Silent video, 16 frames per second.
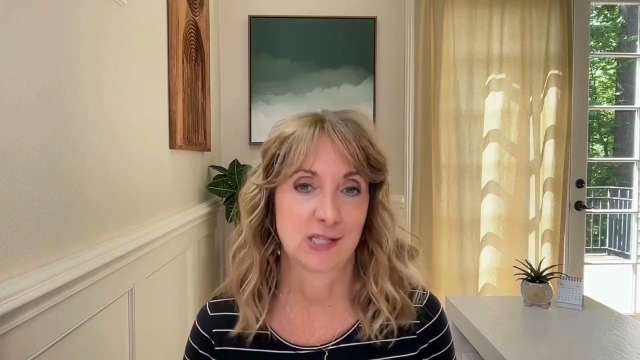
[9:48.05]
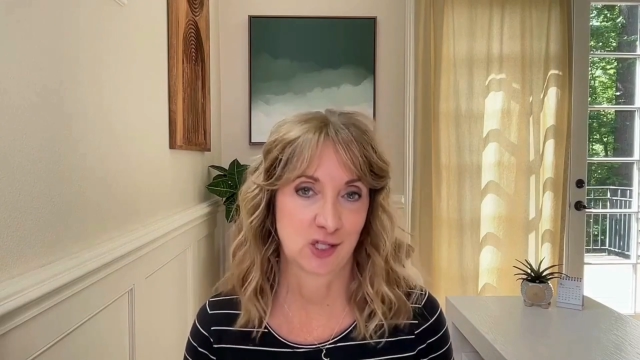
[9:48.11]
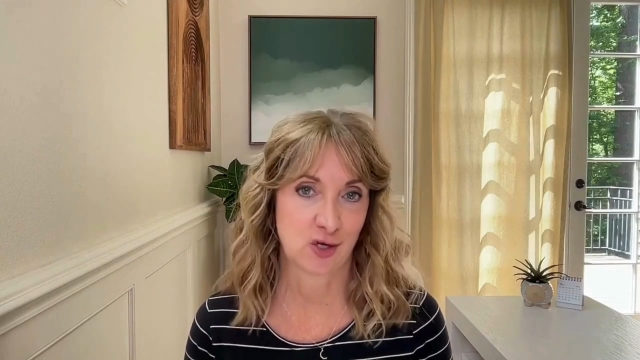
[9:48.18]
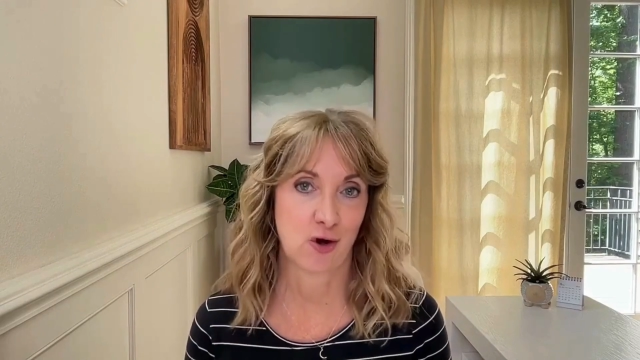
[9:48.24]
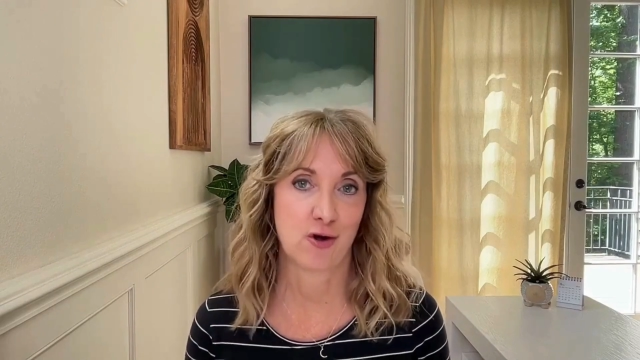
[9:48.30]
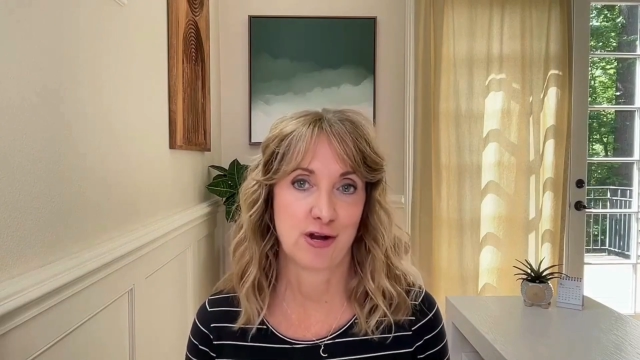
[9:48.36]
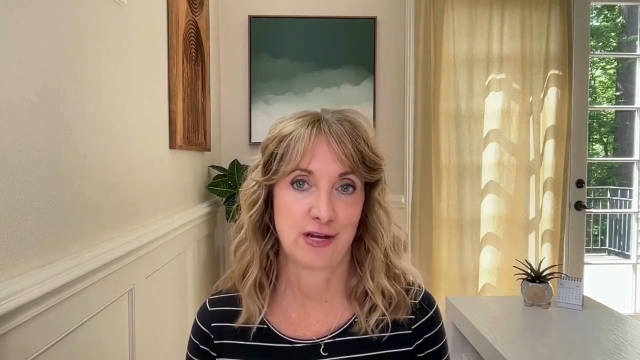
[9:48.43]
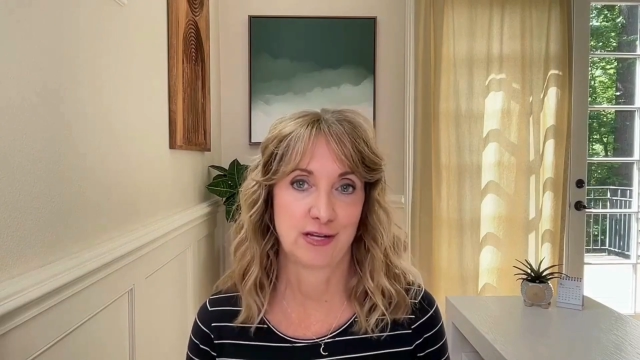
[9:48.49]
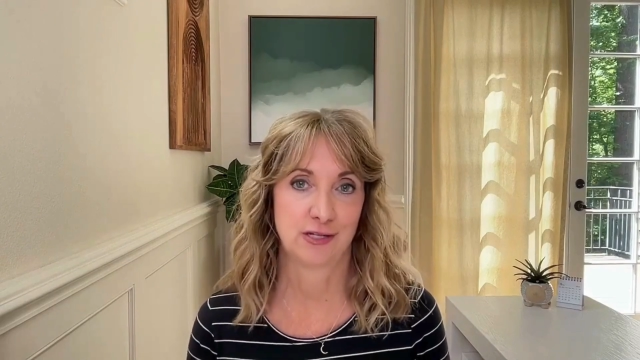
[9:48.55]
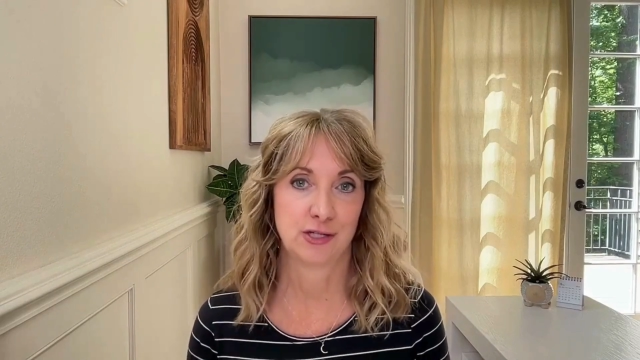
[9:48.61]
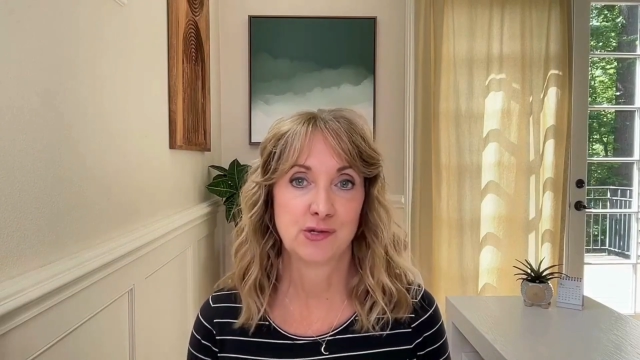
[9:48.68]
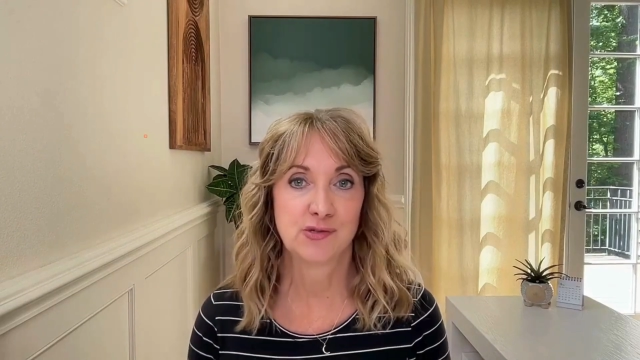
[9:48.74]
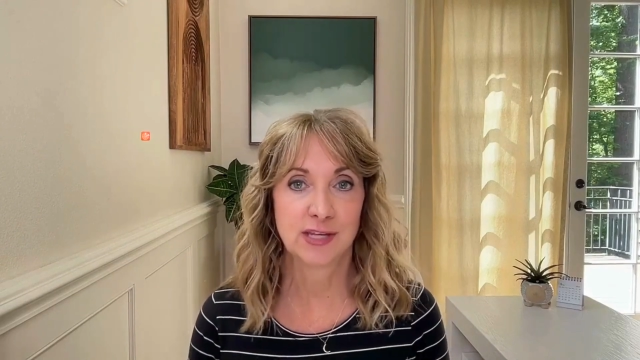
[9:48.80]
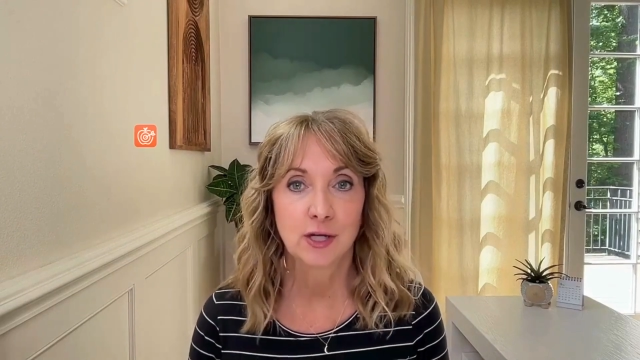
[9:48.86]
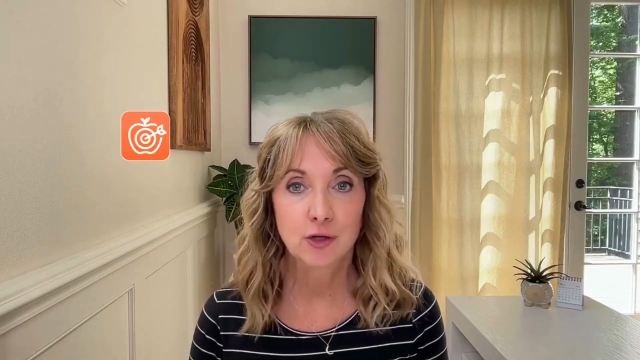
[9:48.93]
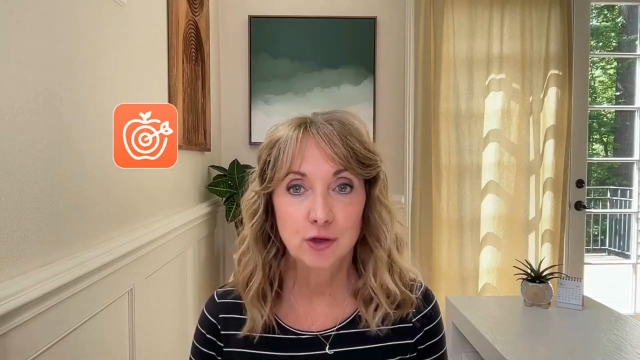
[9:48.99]
started
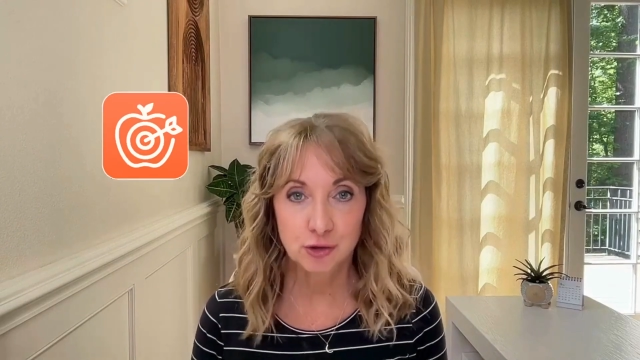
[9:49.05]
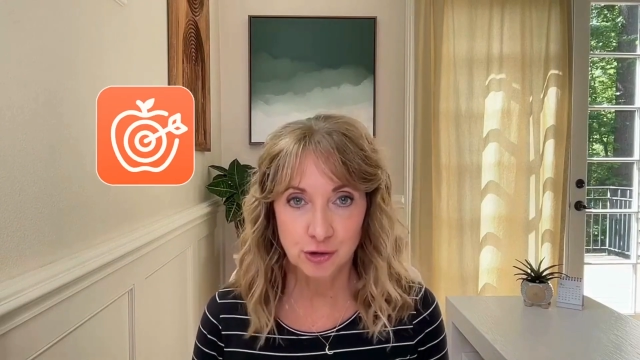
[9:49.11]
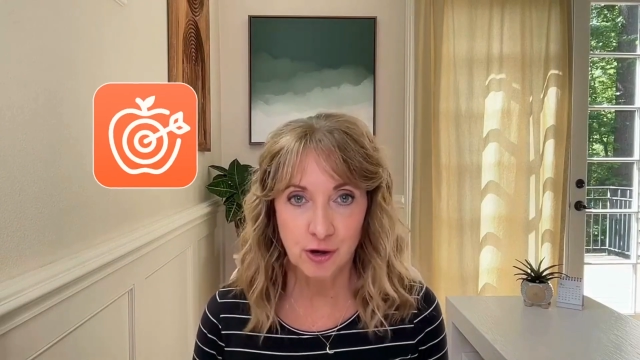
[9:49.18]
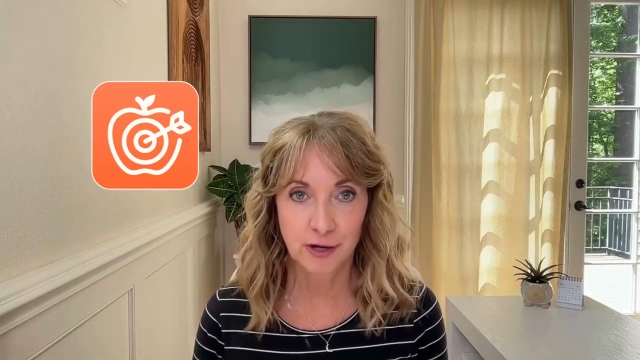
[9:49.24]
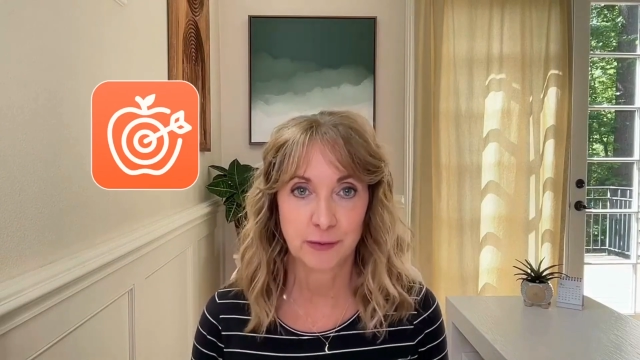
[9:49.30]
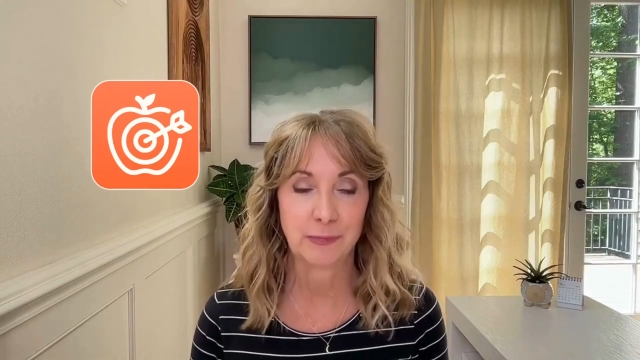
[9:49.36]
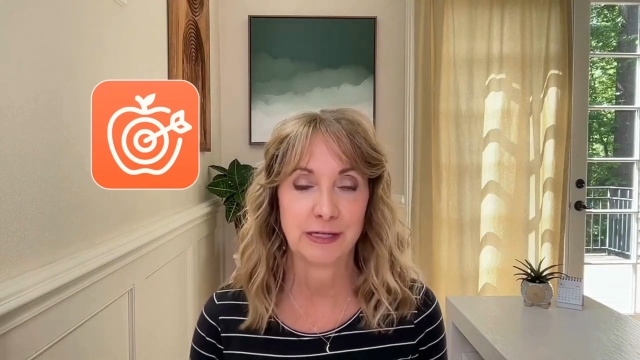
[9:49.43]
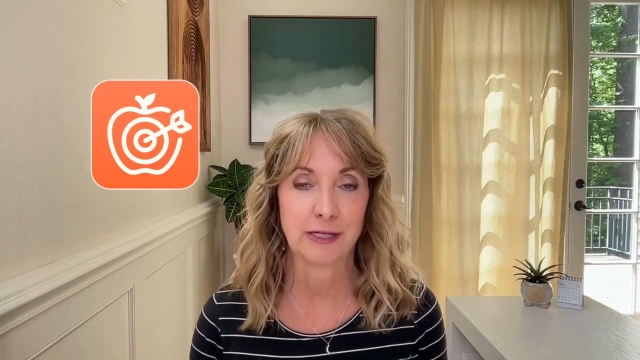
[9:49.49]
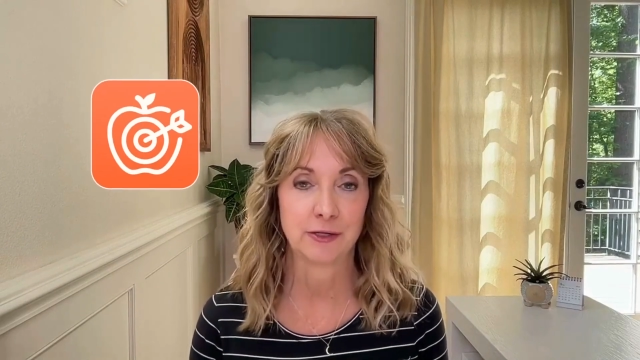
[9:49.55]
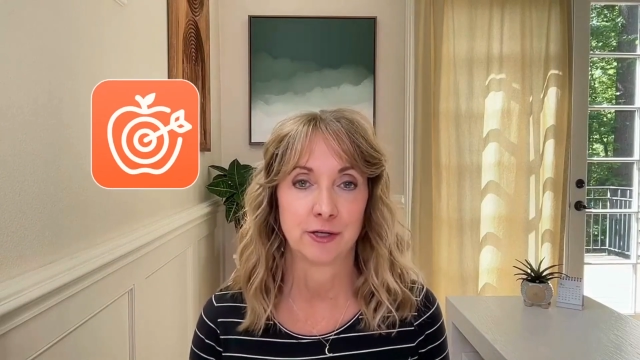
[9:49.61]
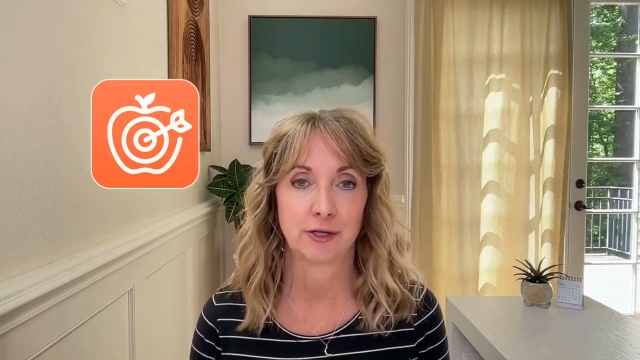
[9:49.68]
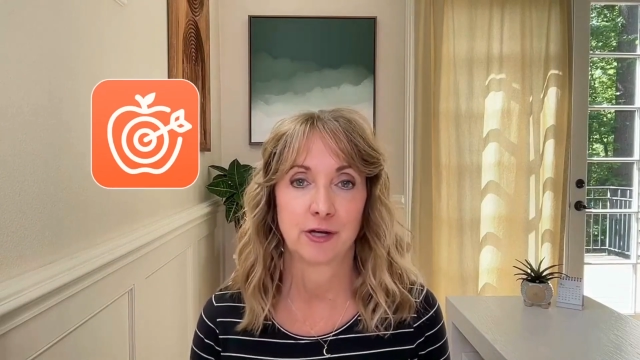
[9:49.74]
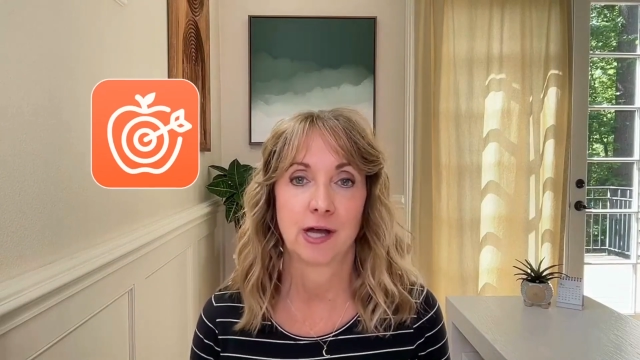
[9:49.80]
using Cronometer